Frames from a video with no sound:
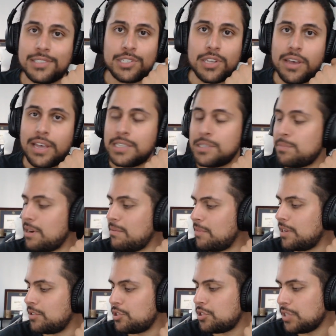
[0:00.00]
So that's pretty
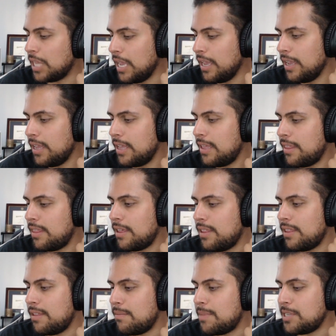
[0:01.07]
much the
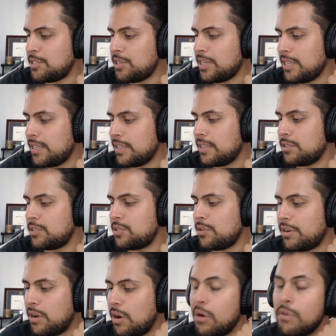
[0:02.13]
the best you can
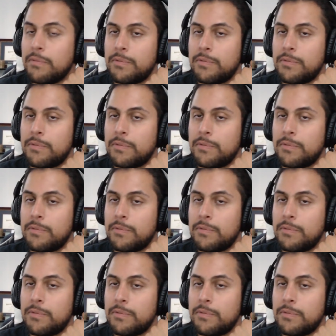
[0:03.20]
sort of hope